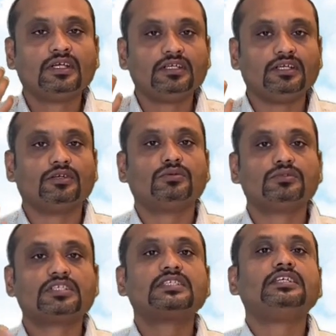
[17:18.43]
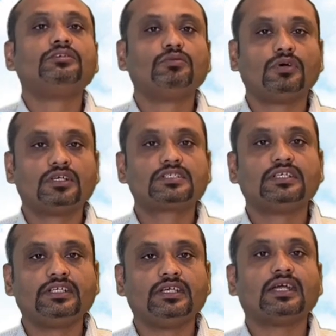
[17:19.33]
the
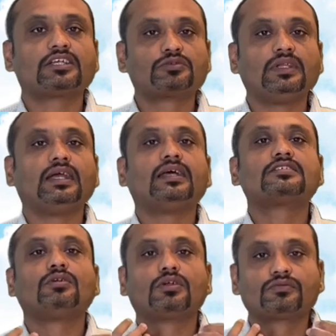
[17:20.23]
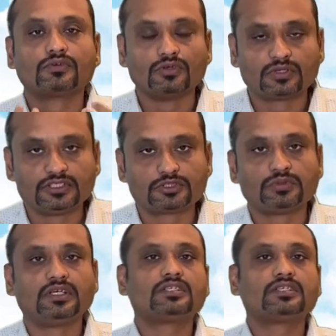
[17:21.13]
city actually adds a lot of chlorine to it,